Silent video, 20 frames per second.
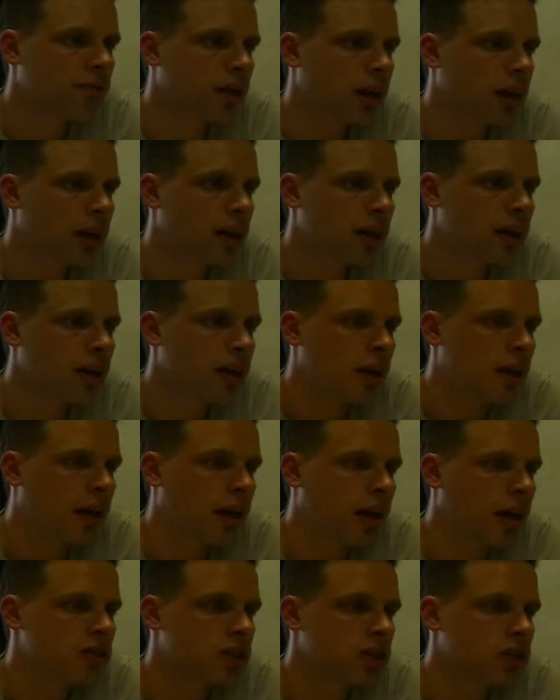of a
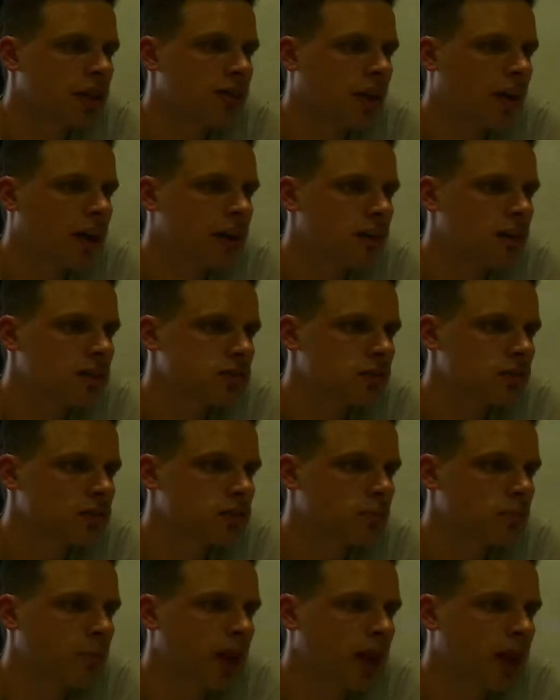and g of a. So
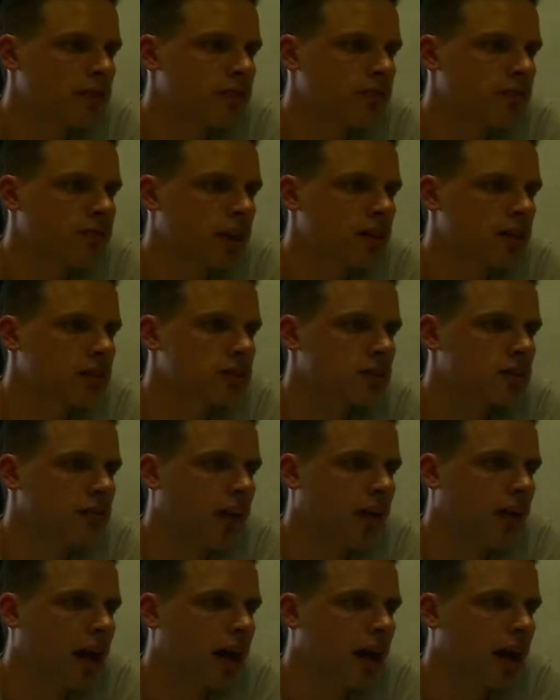it's a pair of functors
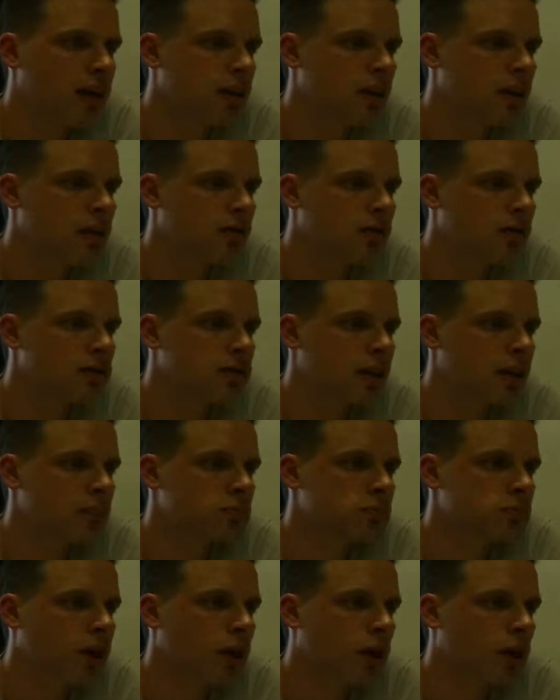of a for
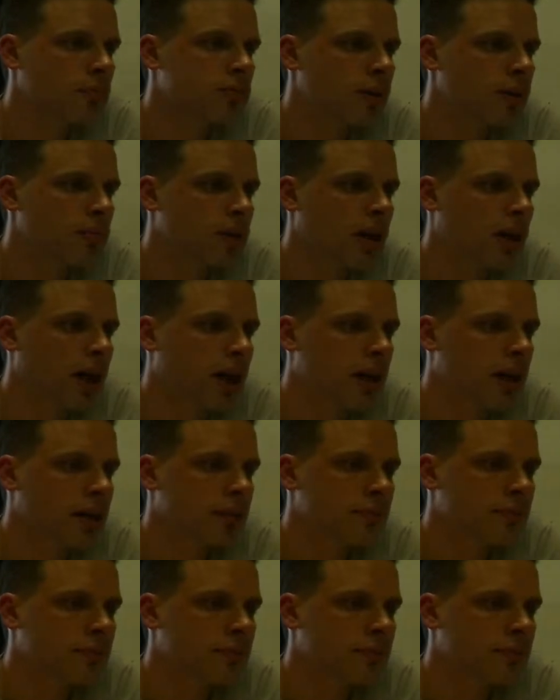some type parameter a.